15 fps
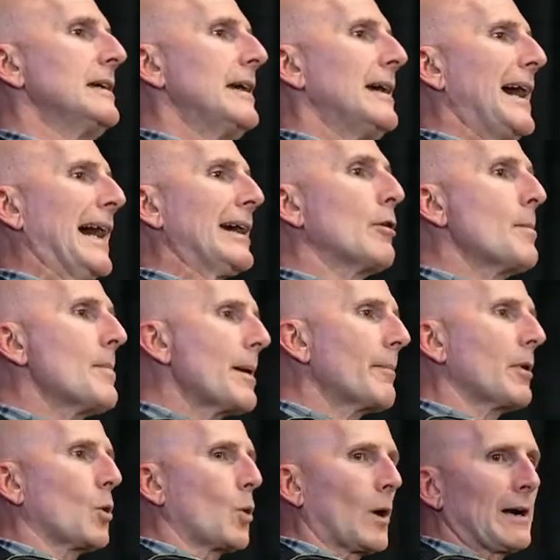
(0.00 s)
I remember
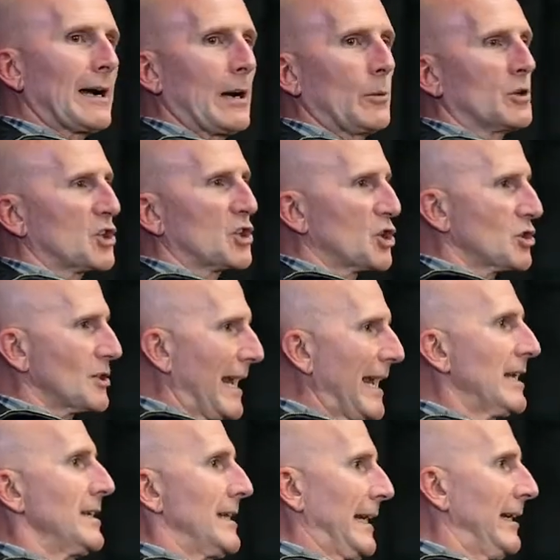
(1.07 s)
where I was
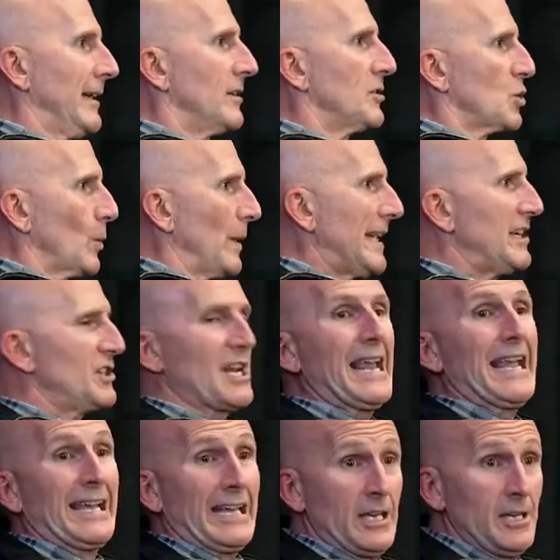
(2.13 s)
standing in
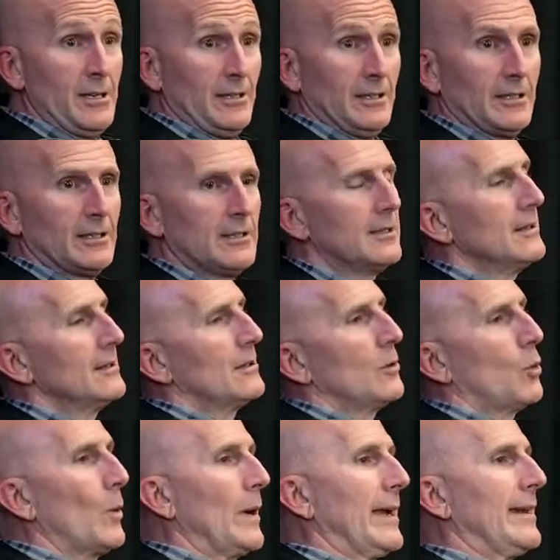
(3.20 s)
2010
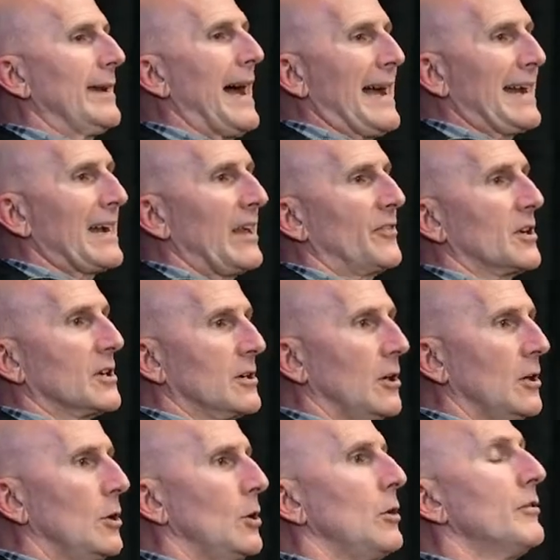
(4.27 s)
when I got the
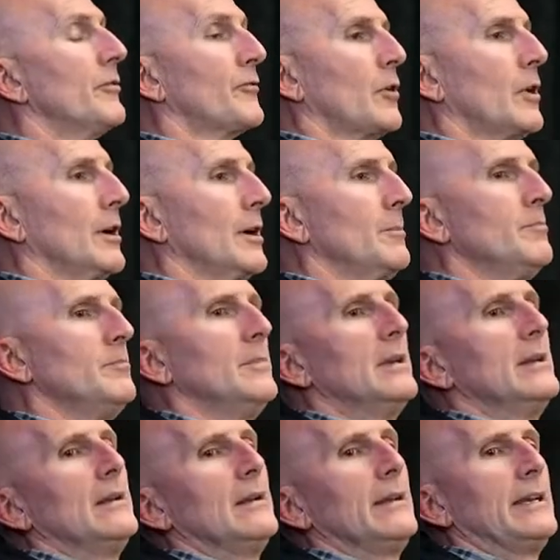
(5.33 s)
call from,
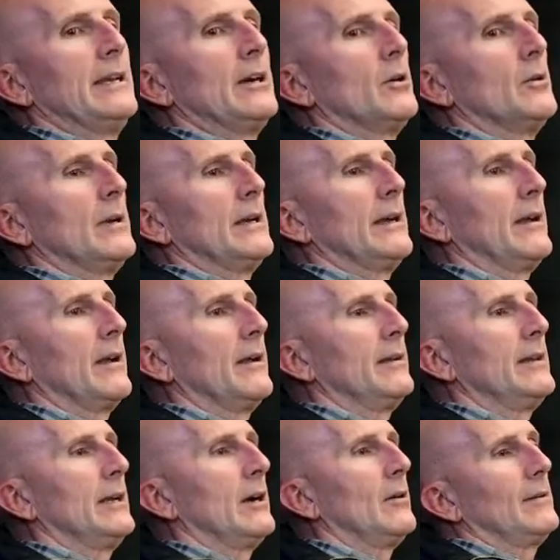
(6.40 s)
you know, uh, you
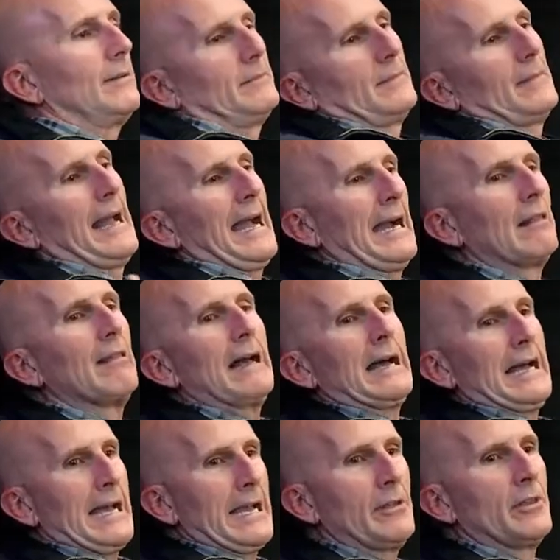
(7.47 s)
know,
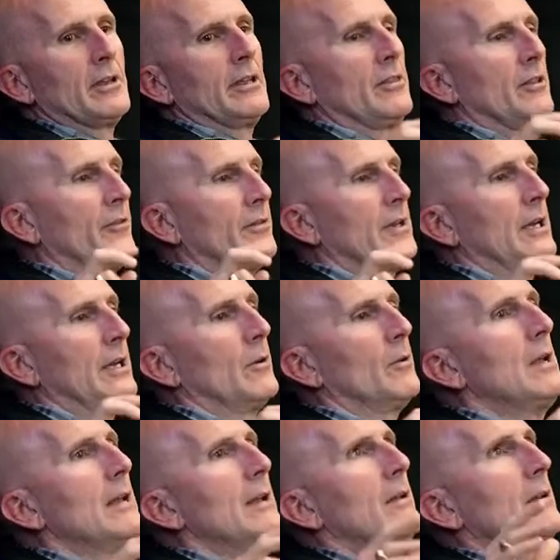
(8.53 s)
Ally, the, the you know,
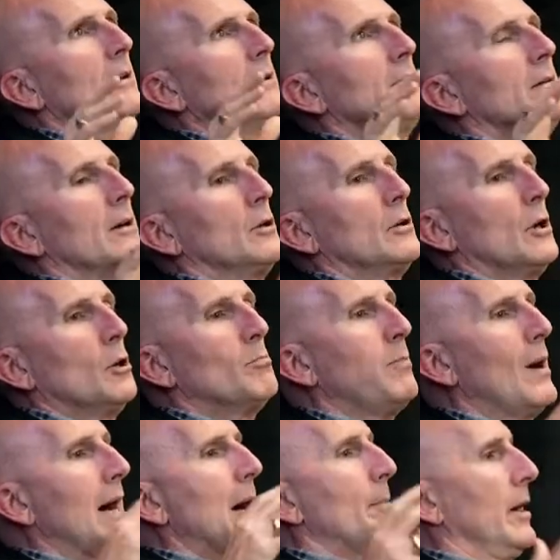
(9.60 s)
uh,
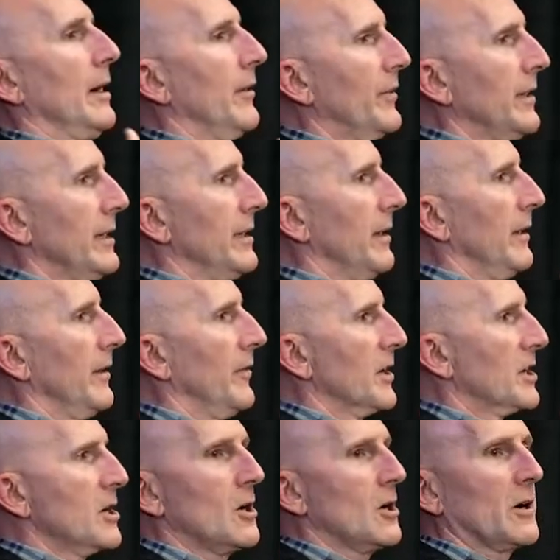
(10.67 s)
Obama, the, uh, the
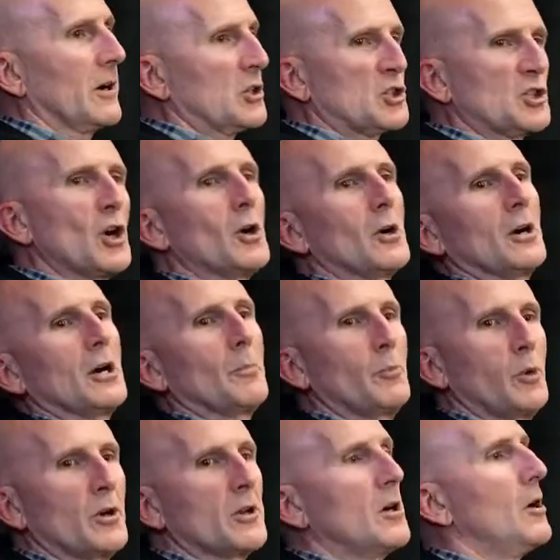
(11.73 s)
car czar,
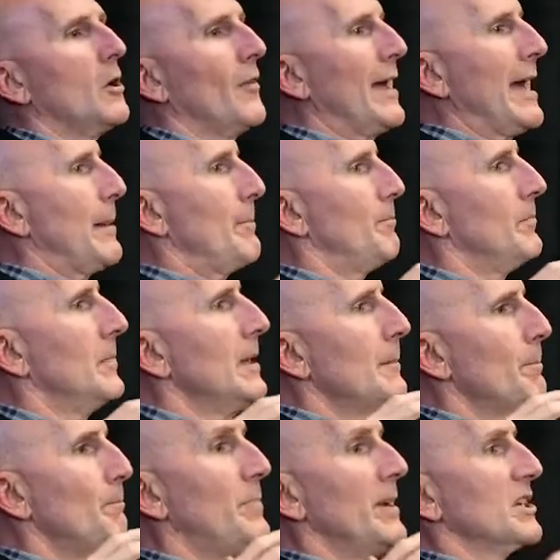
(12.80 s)
put all that
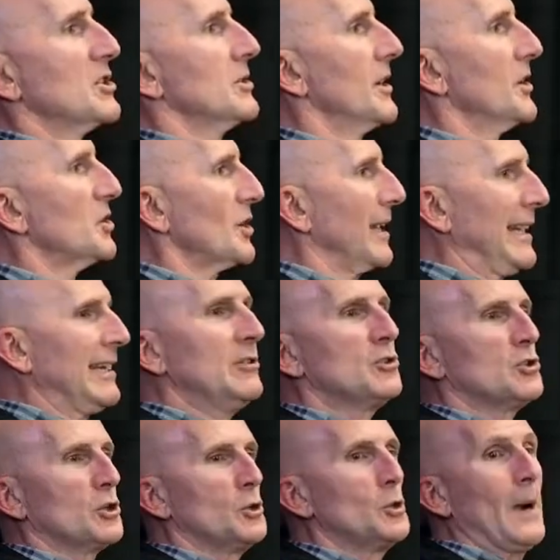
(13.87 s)
business
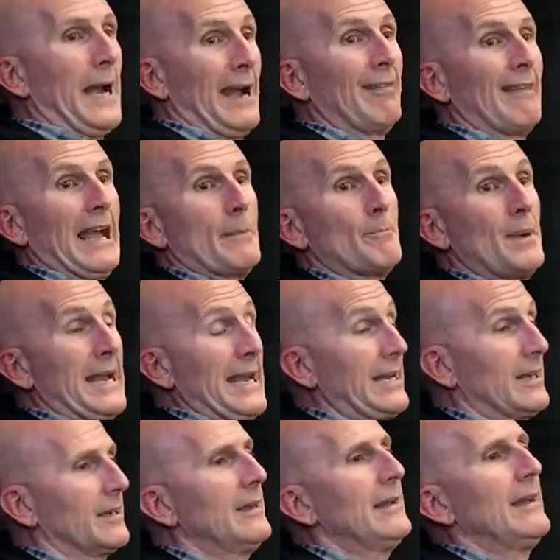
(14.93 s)
into Ally Bank
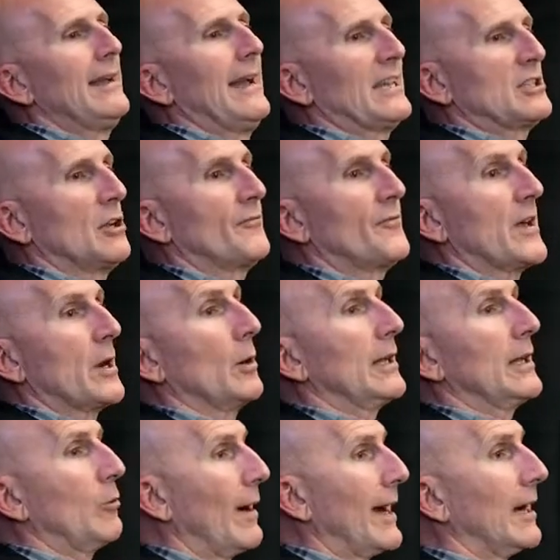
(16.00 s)
as a federally
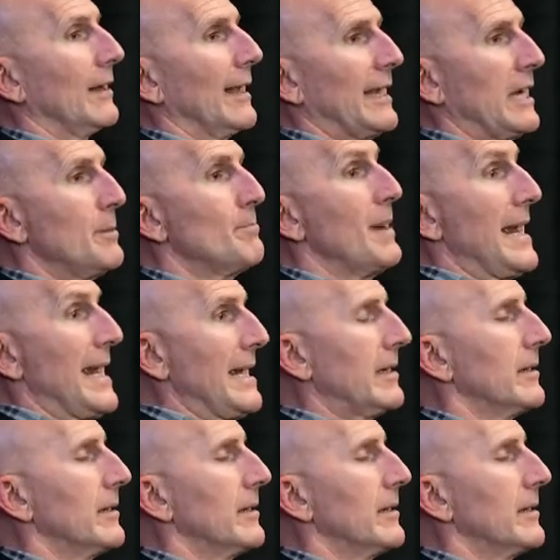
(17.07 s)
regulated bank